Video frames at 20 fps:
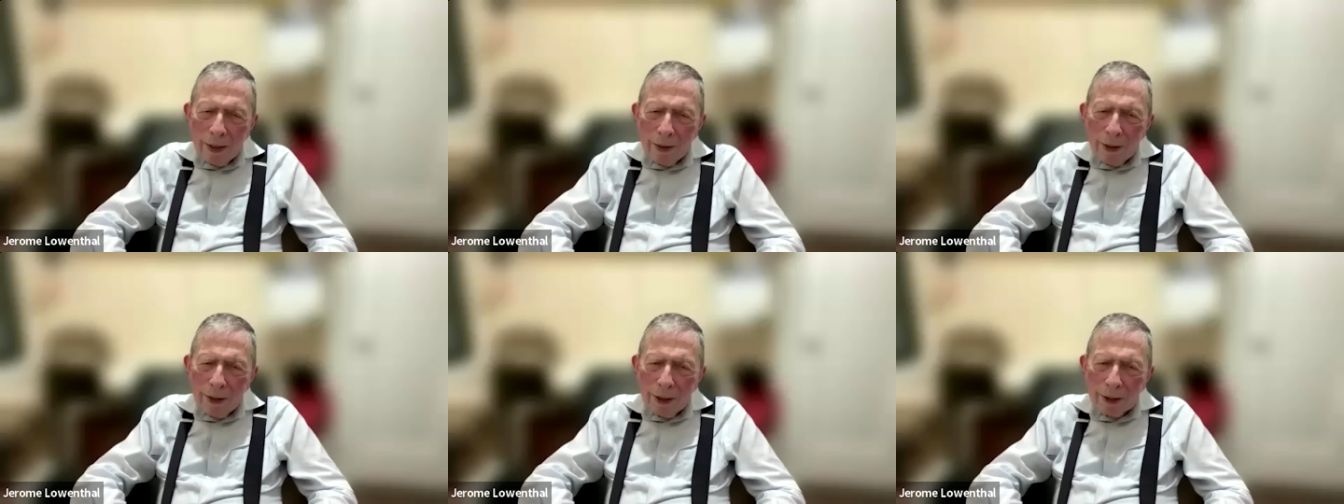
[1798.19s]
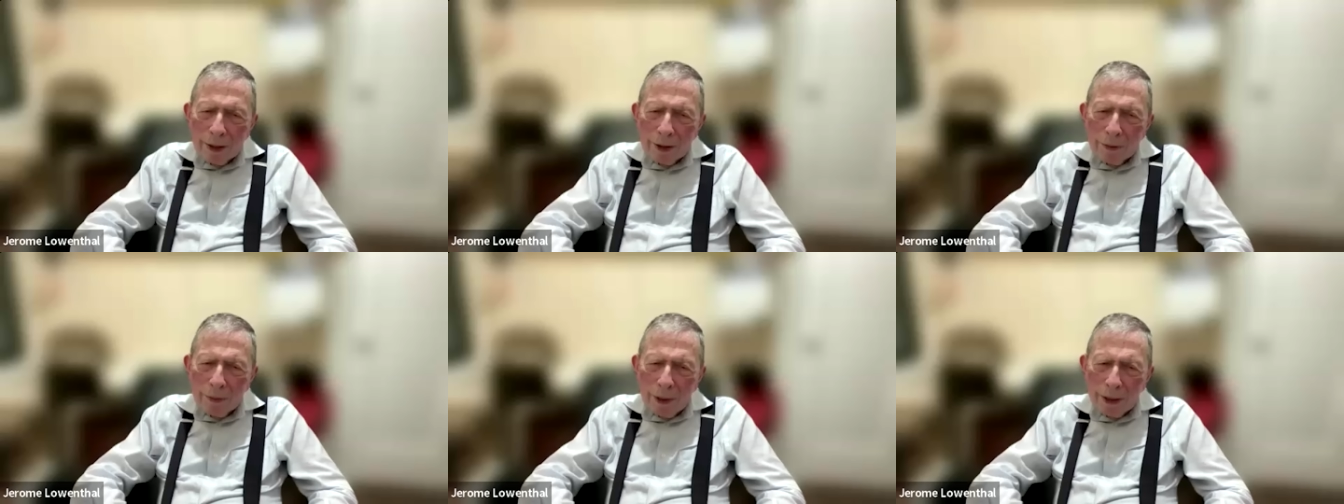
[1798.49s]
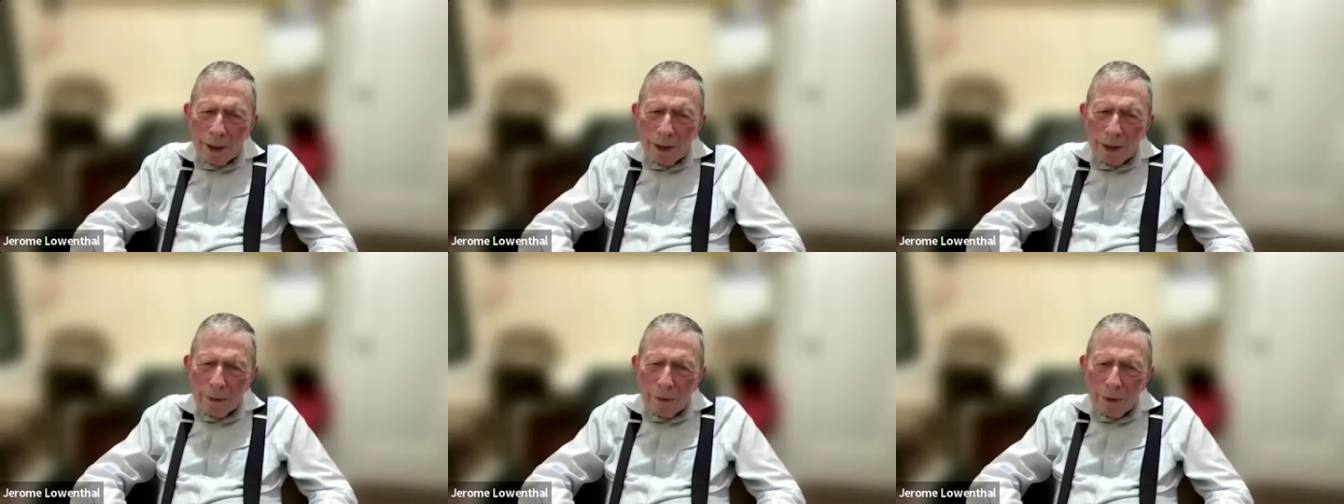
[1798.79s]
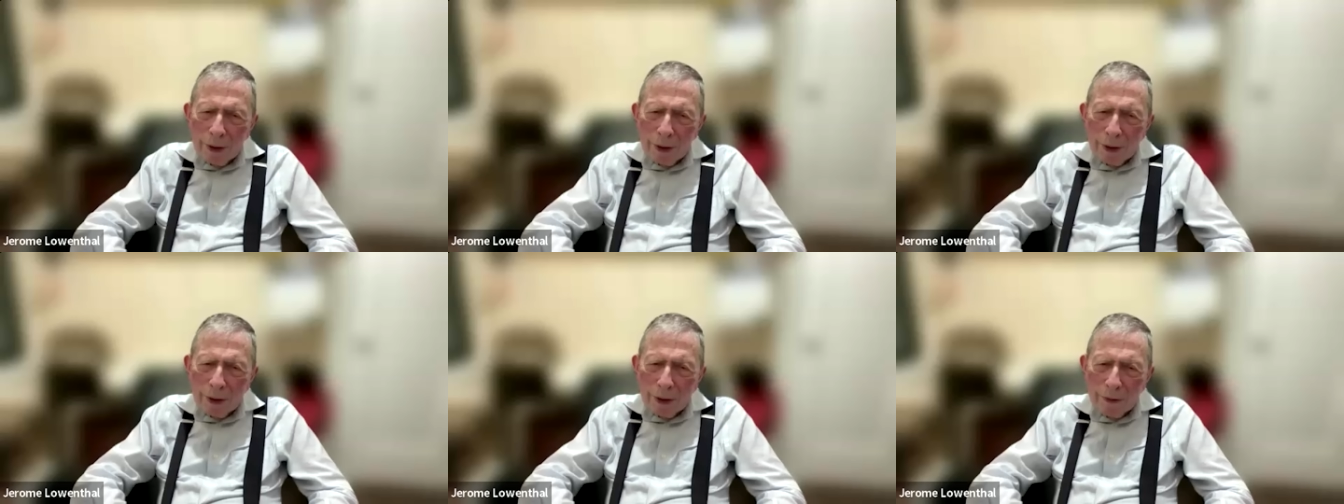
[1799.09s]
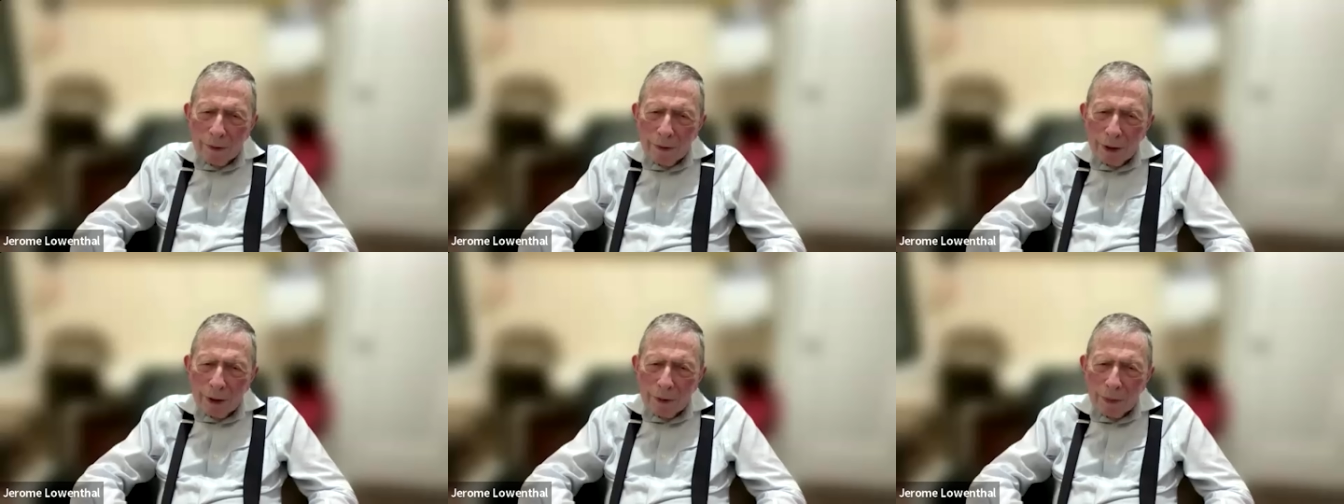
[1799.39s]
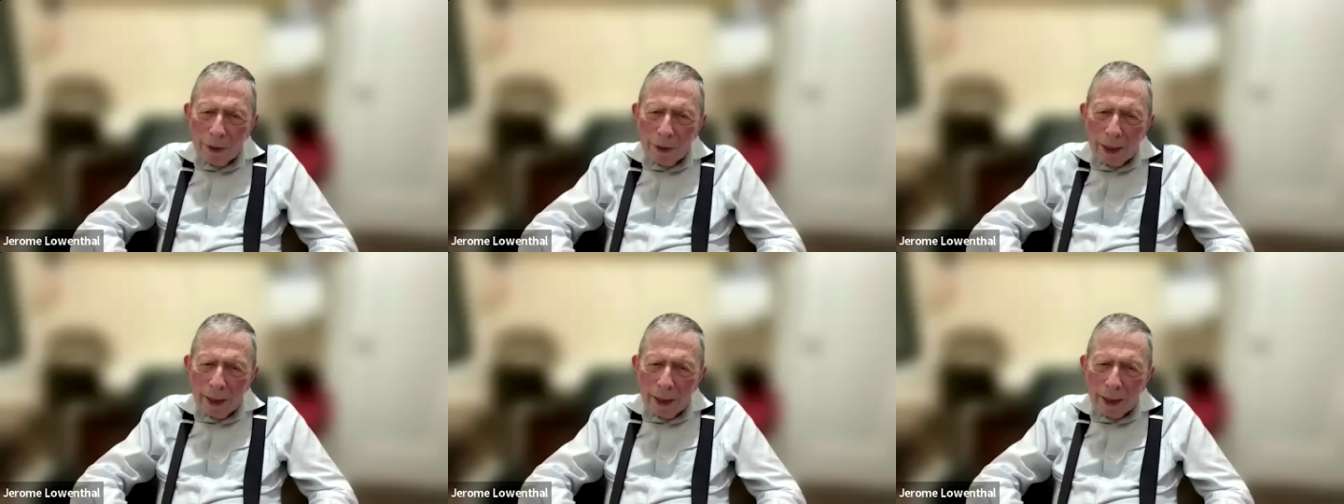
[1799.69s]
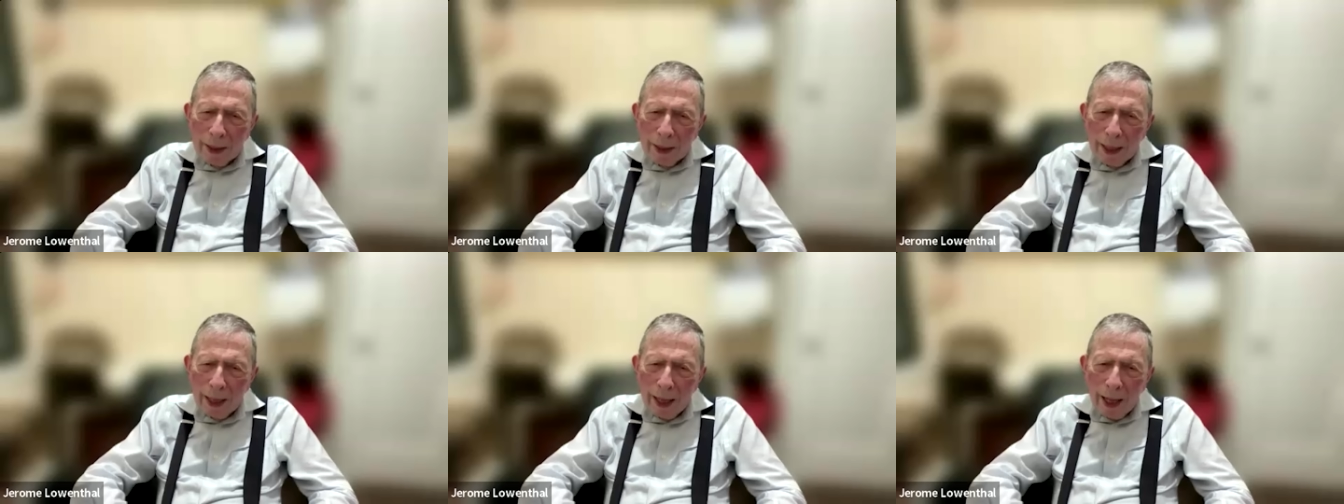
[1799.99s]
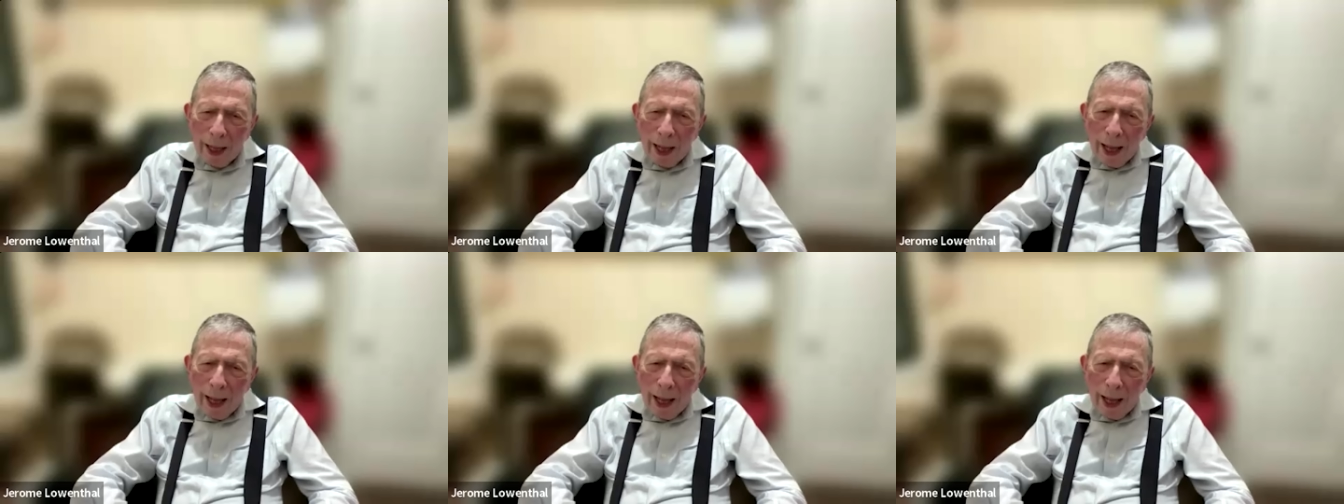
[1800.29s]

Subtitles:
the expressiveness of his playing,